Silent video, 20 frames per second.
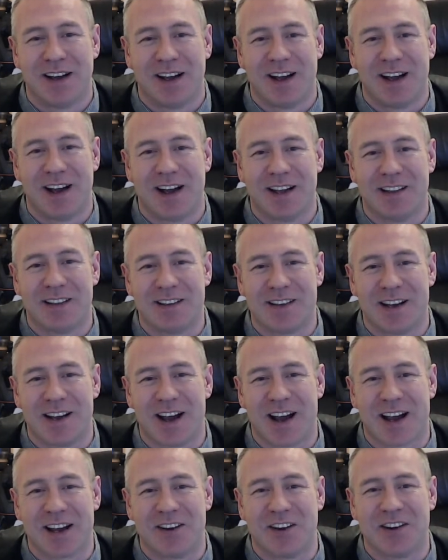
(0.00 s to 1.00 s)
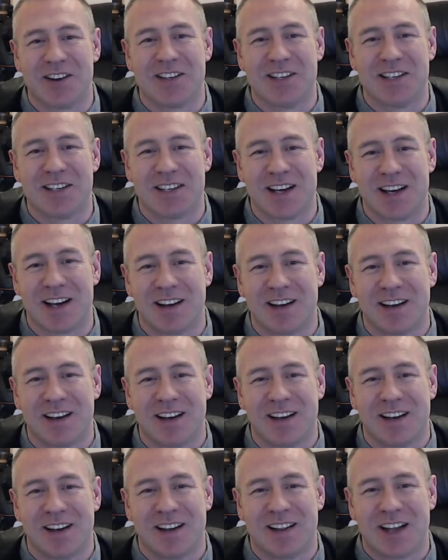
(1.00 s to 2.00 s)
And I can honestly say
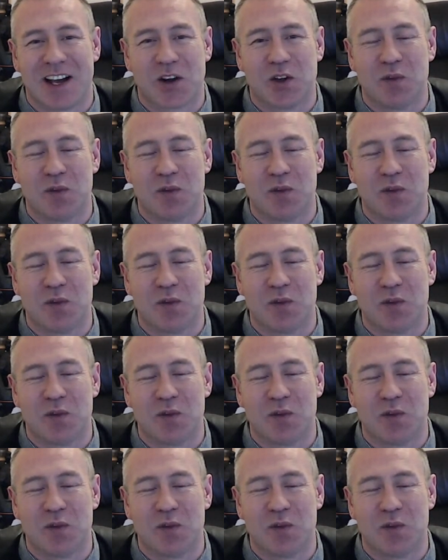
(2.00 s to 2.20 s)
that